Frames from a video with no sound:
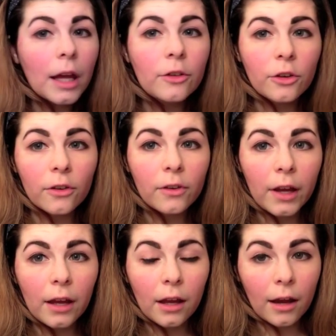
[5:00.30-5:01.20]
and just
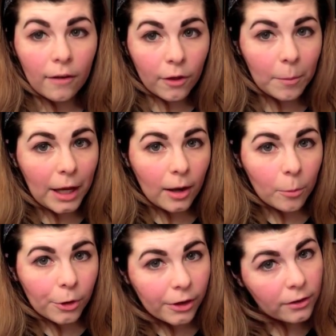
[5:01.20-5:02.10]
see if the
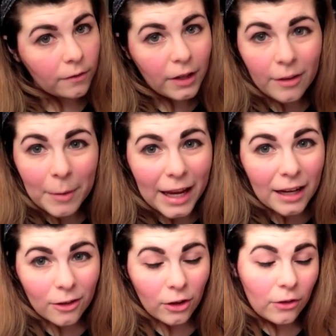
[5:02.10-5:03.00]
makeup works and if you need to make
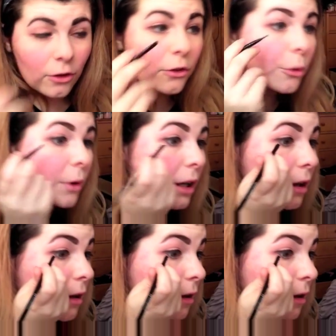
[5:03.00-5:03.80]
any changes or what.